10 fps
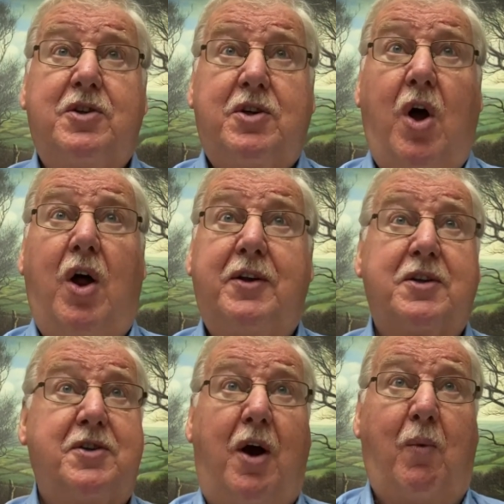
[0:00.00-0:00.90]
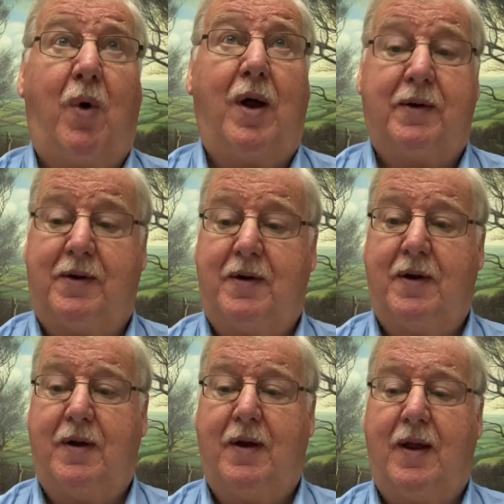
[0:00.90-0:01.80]
God does not want
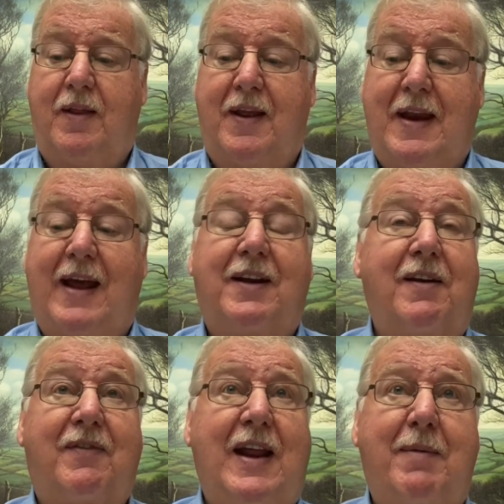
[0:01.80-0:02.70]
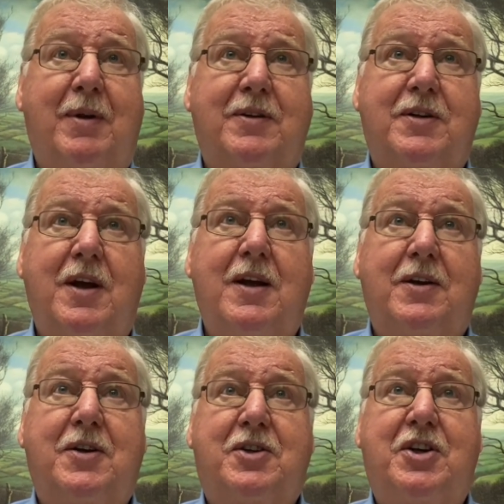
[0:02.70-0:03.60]
the negative labels
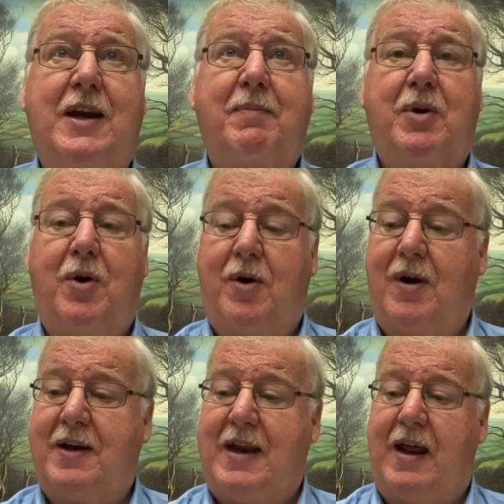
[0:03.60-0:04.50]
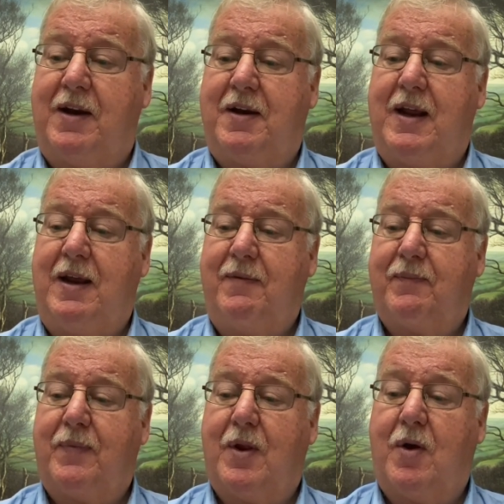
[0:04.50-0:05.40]
to shape your identity
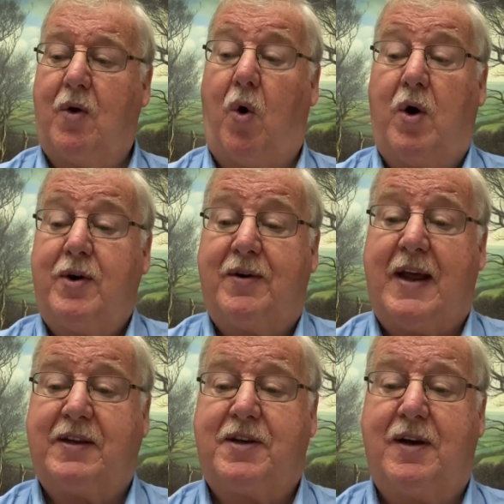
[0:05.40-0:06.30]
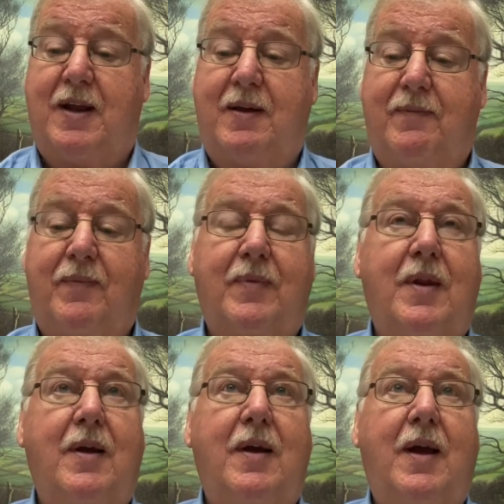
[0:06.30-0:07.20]
or your destiny.
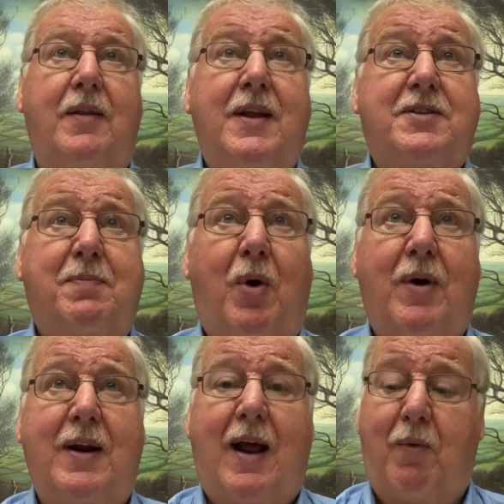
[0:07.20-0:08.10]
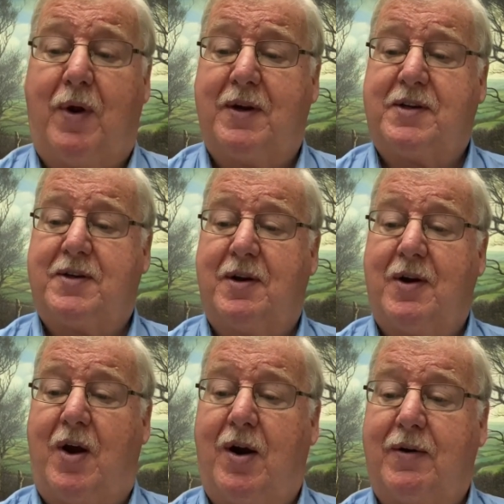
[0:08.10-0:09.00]
And this morning, I want us to
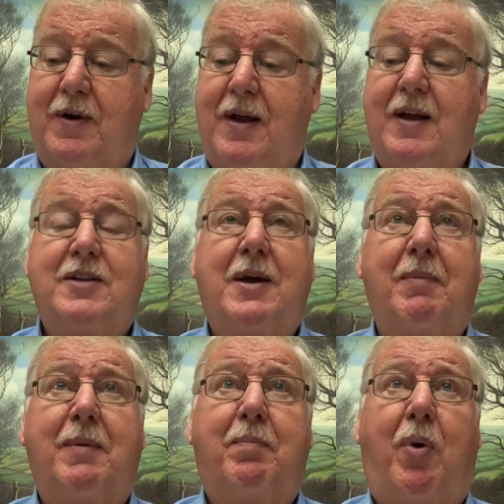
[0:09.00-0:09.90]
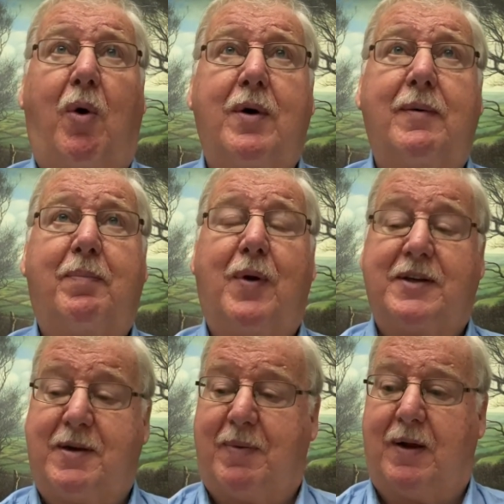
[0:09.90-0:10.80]
learn some important
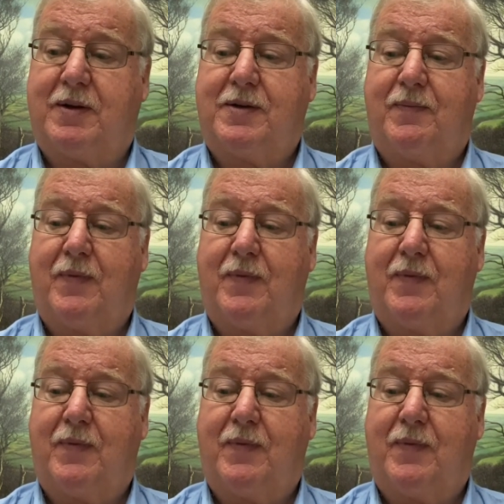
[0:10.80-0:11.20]
principles